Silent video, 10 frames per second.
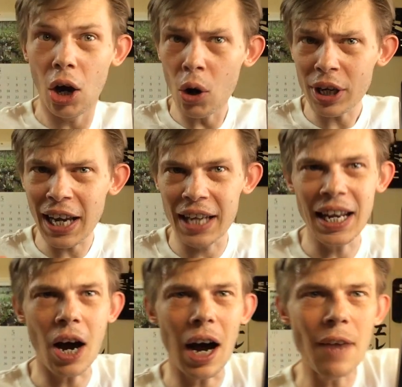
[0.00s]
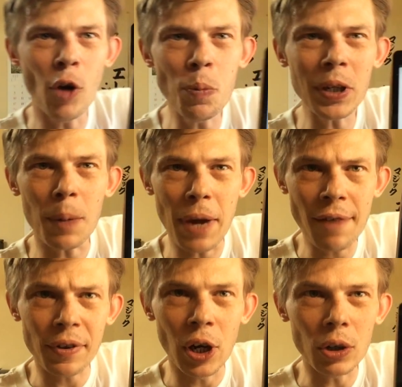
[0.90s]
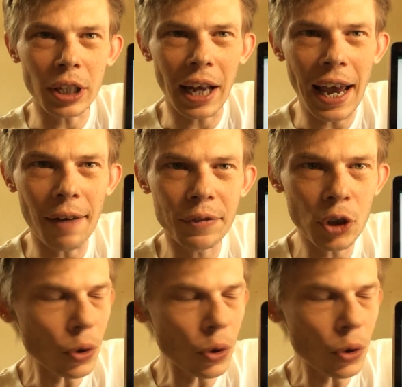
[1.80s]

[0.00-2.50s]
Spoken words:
Okay, now I've opened up Evernote and I have